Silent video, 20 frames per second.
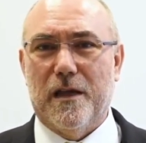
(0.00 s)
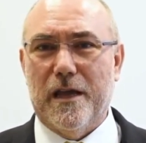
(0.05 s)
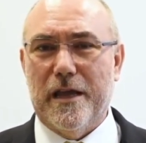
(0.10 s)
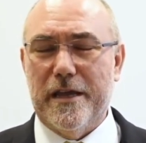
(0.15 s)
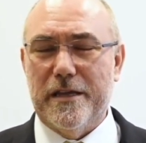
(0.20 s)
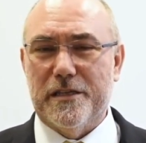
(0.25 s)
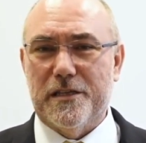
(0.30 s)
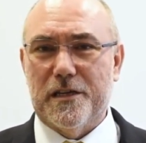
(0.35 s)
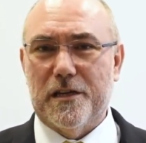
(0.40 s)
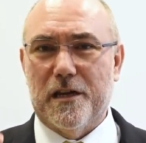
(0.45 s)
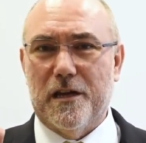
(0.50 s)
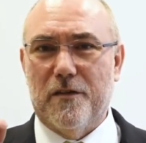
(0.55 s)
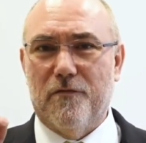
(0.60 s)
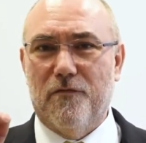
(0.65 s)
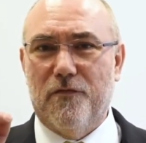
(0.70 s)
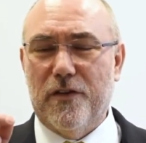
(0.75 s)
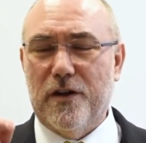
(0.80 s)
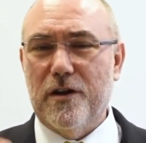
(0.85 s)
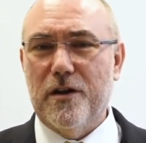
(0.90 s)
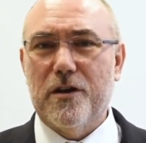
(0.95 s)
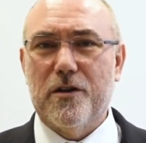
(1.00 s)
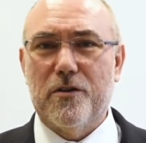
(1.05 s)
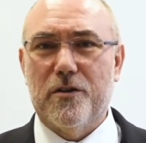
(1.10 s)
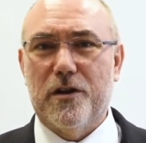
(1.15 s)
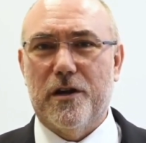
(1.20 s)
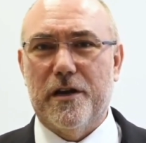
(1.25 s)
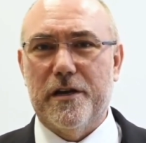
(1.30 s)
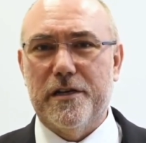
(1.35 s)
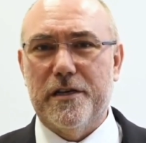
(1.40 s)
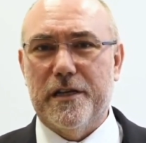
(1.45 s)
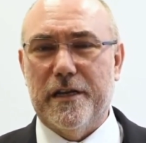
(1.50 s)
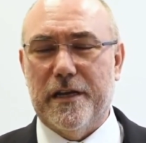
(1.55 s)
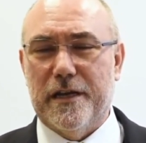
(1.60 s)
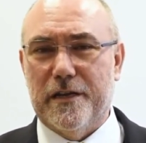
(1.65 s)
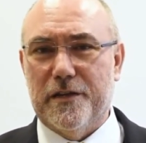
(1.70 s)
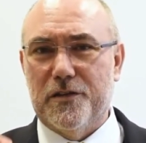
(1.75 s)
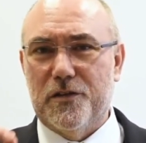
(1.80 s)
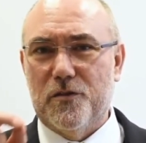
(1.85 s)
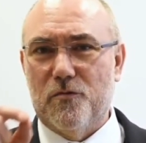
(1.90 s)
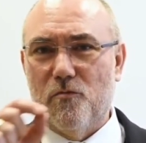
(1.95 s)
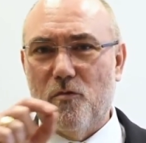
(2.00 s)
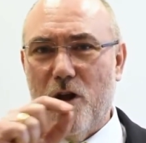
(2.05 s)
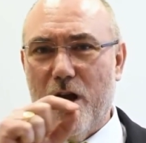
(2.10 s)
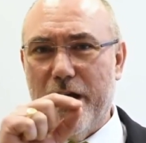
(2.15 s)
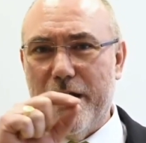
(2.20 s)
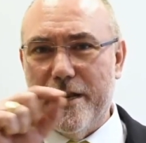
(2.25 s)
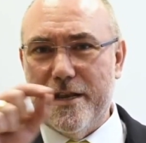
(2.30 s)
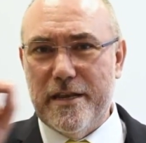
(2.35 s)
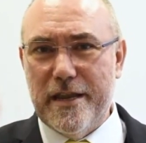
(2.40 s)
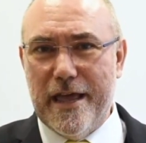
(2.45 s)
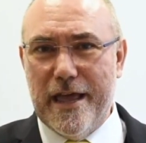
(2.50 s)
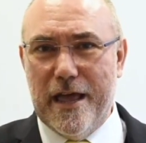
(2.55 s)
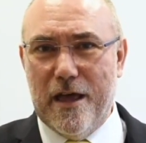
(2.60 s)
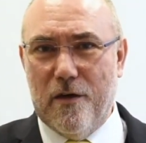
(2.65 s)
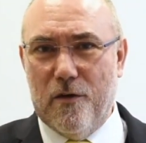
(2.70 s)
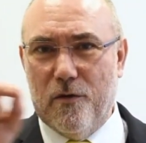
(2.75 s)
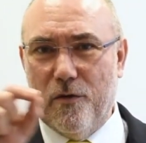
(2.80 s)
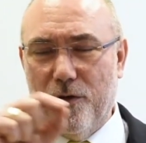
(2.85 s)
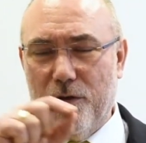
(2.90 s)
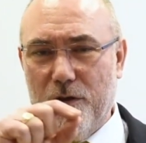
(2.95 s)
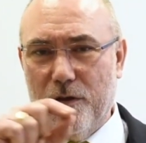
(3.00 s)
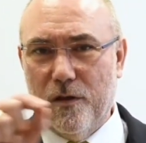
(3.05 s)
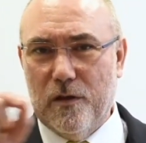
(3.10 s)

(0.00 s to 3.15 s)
it's a very good idea to write down